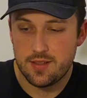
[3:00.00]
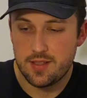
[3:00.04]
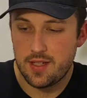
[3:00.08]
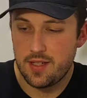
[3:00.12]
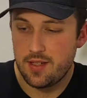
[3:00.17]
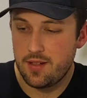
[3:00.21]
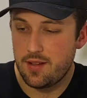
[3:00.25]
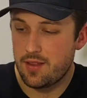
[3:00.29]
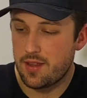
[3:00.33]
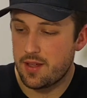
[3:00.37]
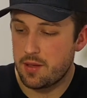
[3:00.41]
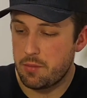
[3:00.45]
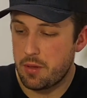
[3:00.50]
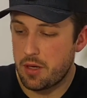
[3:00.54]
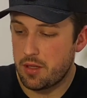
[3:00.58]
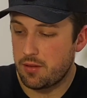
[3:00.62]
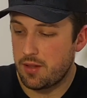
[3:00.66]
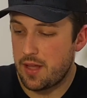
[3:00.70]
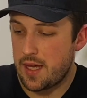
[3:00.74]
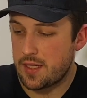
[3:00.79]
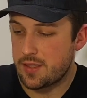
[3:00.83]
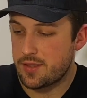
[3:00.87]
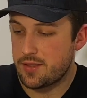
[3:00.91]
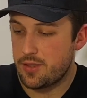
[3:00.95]
say anything about
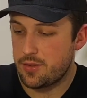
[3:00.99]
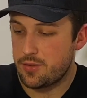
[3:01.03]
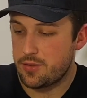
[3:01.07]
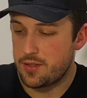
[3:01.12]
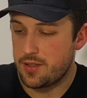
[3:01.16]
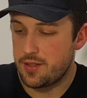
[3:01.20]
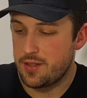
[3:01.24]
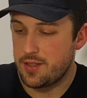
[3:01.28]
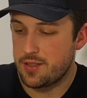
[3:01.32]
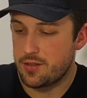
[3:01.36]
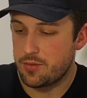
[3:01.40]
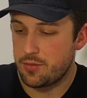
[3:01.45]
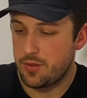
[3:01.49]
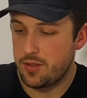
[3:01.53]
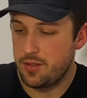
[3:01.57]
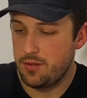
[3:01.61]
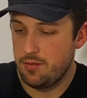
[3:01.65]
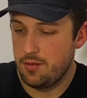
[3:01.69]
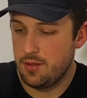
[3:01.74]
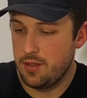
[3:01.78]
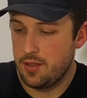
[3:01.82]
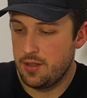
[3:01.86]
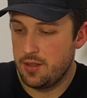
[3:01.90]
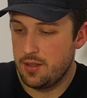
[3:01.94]
lactose in this one,
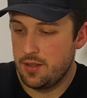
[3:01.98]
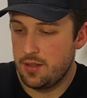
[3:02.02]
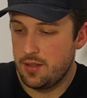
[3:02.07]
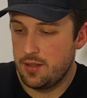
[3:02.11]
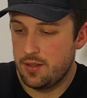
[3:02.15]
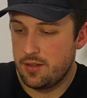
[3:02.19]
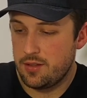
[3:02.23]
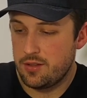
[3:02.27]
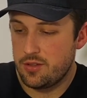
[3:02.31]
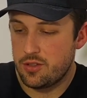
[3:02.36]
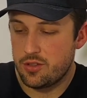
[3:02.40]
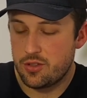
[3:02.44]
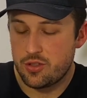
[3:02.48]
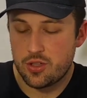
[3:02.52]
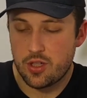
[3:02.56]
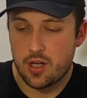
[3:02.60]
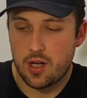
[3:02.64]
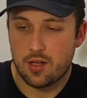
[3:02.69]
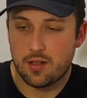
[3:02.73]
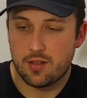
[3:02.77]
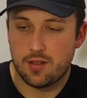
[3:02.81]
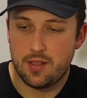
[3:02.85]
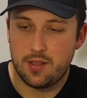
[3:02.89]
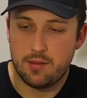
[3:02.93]
just
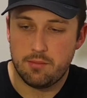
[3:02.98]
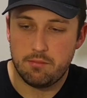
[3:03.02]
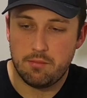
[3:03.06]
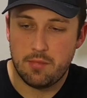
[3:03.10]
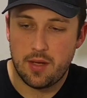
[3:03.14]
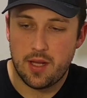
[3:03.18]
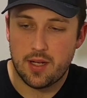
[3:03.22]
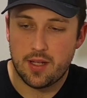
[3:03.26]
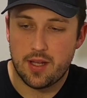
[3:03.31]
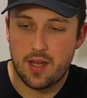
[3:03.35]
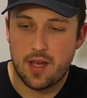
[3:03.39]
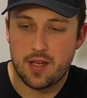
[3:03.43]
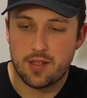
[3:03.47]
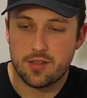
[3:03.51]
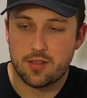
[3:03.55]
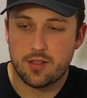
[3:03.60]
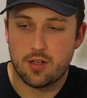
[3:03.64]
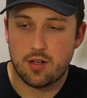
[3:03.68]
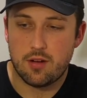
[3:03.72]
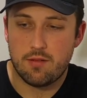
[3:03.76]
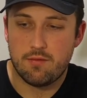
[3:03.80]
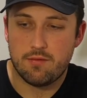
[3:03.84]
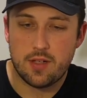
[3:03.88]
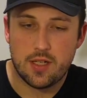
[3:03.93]
chocolate,
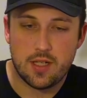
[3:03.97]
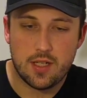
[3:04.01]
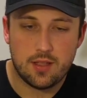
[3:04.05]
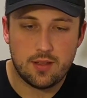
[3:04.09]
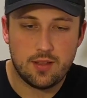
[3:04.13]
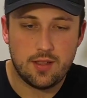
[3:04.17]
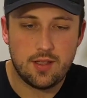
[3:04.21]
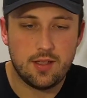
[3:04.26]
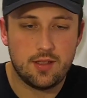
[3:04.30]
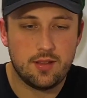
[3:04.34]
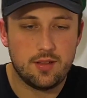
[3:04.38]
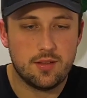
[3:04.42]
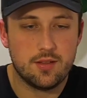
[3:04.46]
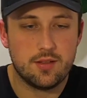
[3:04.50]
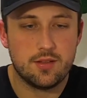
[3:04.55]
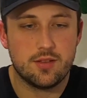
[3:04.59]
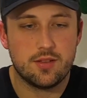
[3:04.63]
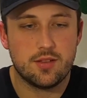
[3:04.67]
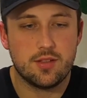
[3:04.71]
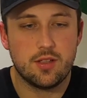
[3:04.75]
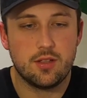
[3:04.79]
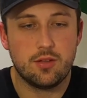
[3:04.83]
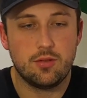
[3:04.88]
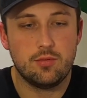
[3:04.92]
Madagascar, vanilla.
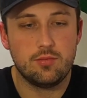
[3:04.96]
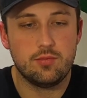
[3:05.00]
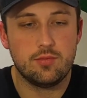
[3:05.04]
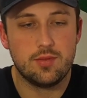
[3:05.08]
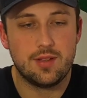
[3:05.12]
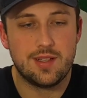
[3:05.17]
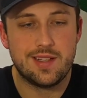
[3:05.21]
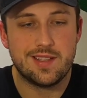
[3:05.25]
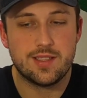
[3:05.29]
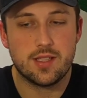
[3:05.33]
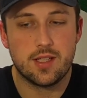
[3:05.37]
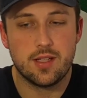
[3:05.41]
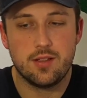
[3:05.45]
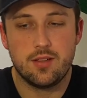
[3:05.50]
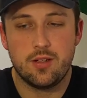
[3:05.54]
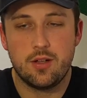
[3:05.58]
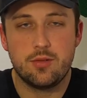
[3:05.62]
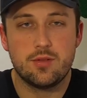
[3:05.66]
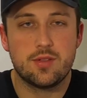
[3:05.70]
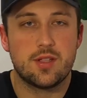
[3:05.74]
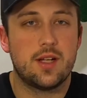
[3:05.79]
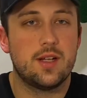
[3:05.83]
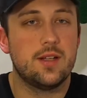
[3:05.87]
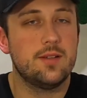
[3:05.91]
So let's get a
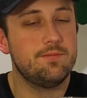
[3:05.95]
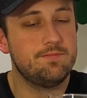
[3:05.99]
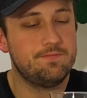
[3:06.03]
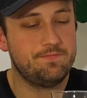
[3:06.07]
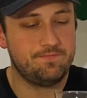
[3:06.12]
nose on it.